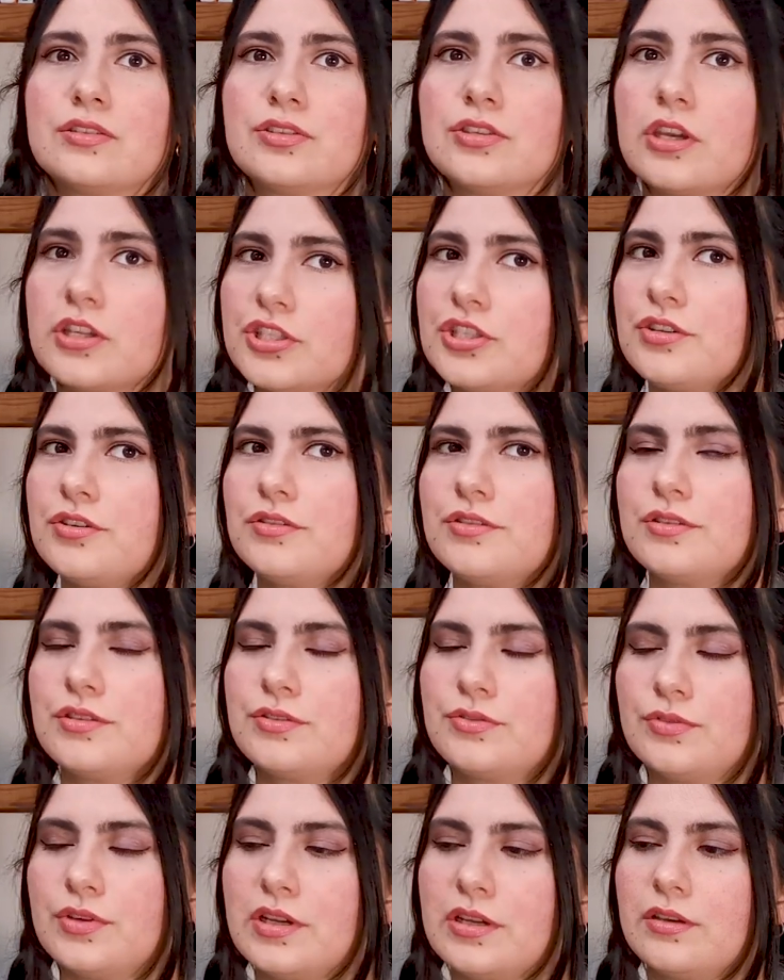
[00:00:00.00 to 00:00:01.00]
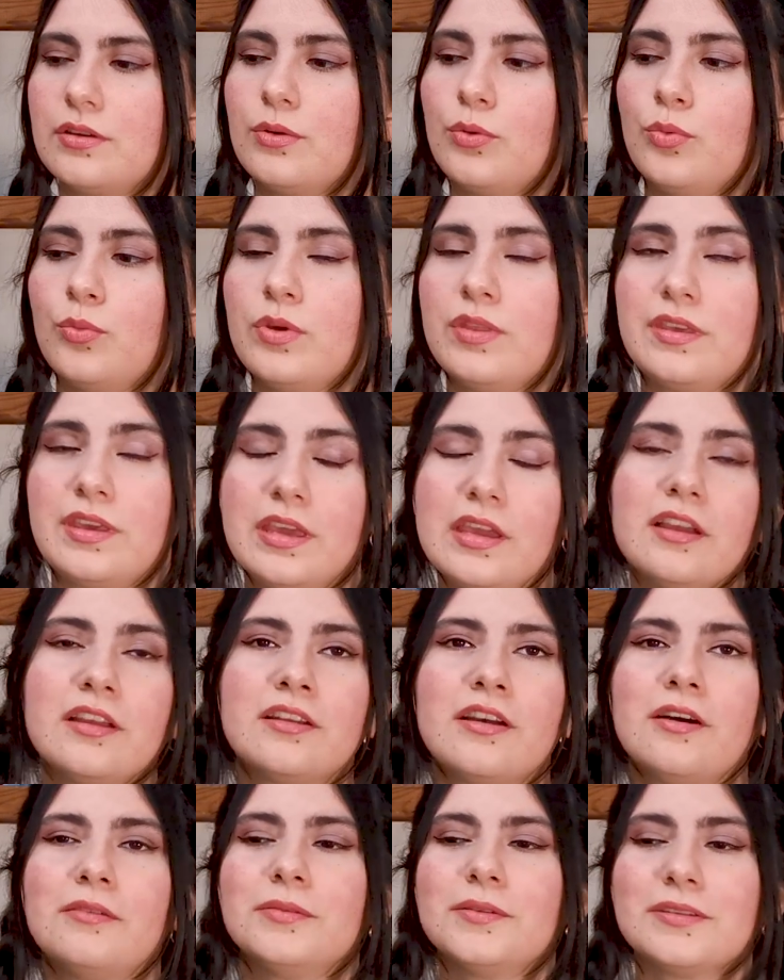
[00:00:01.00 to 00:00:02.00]
such a good streak with
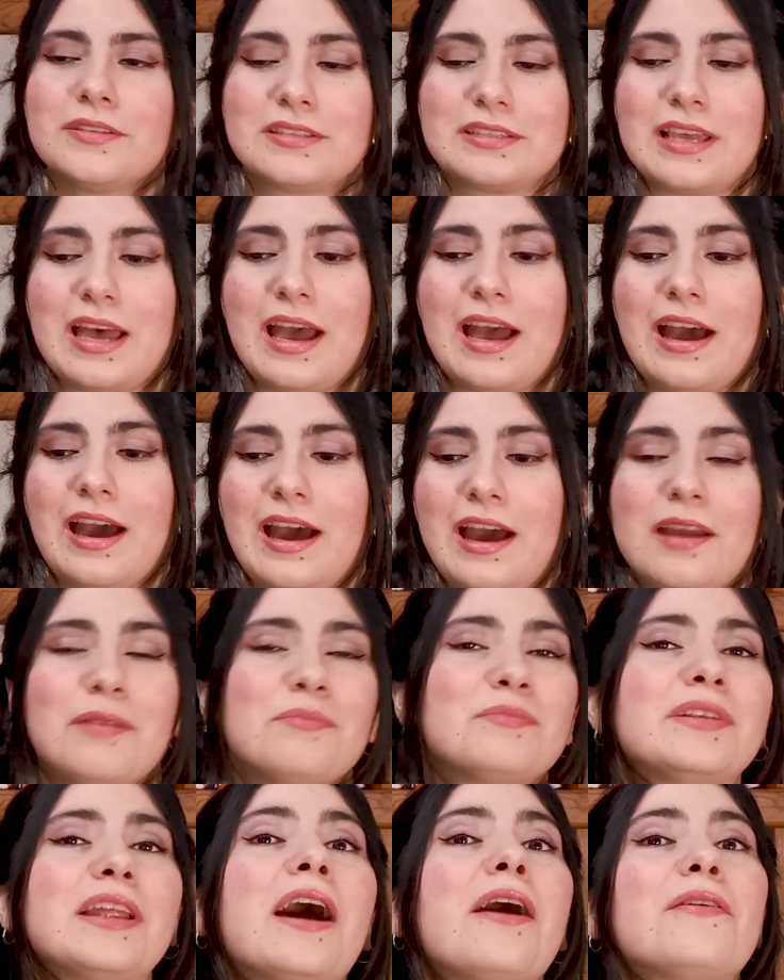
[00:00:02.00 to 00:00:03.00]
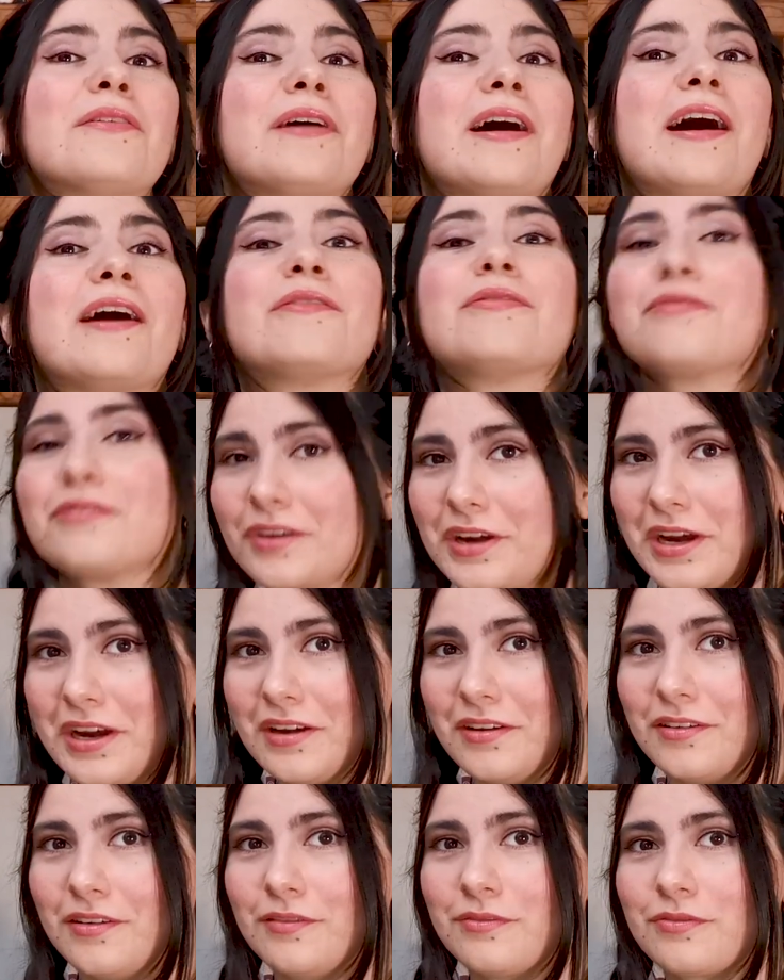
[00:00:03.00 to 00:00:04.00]
King novels, I'm now
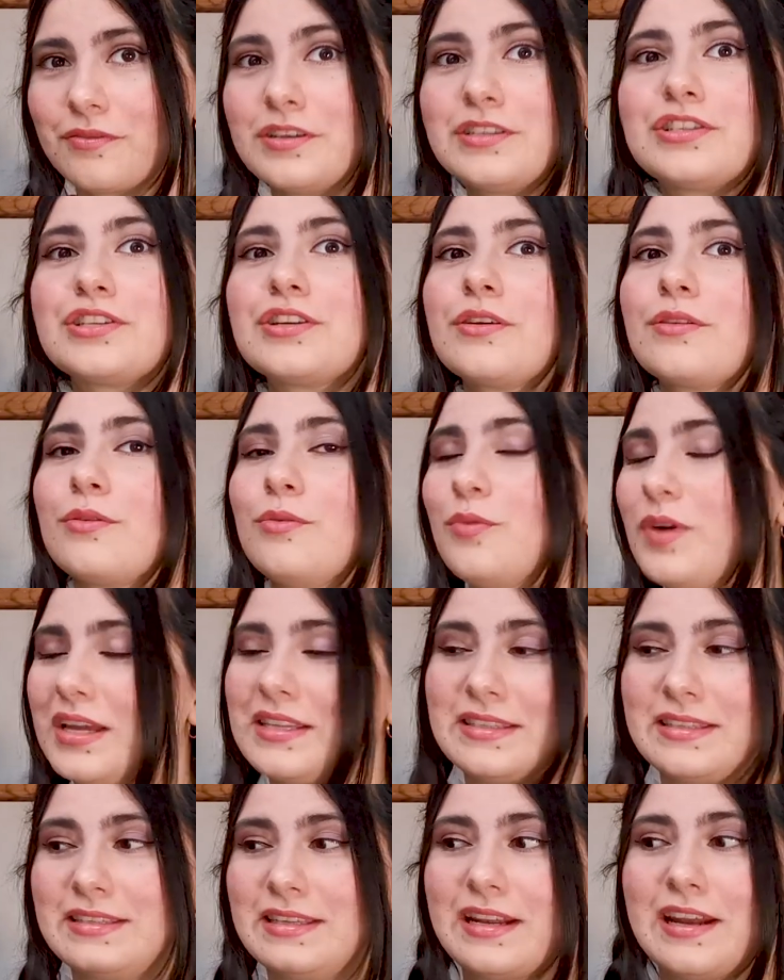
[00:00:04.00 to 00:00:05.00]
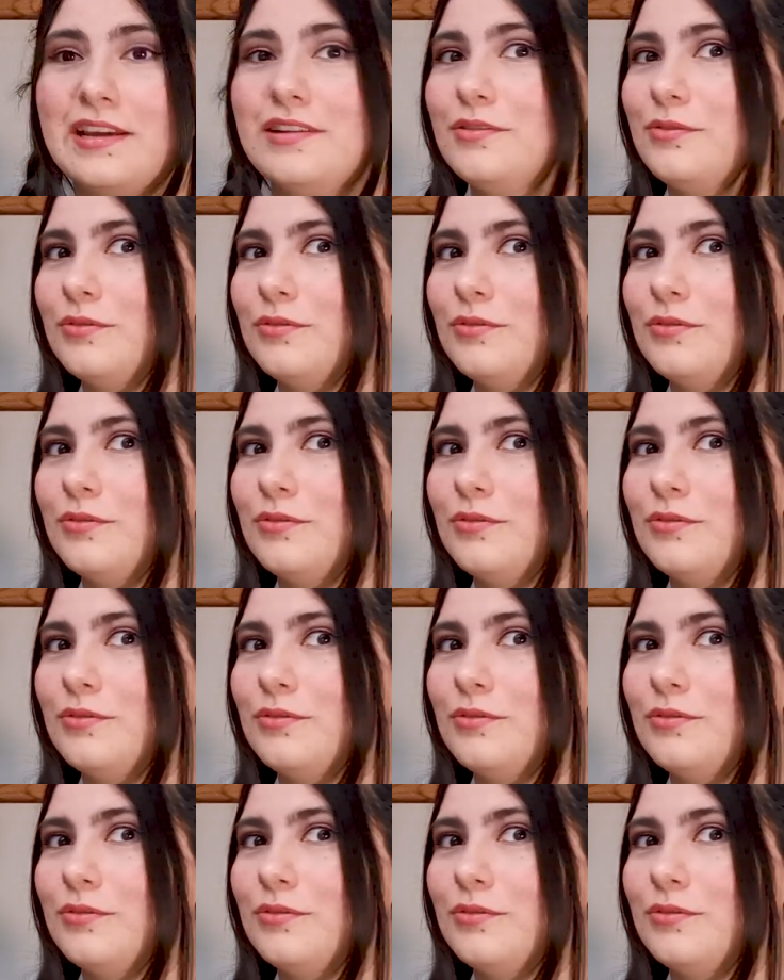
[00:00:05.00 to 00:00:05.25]
afraid of reaching the ones that I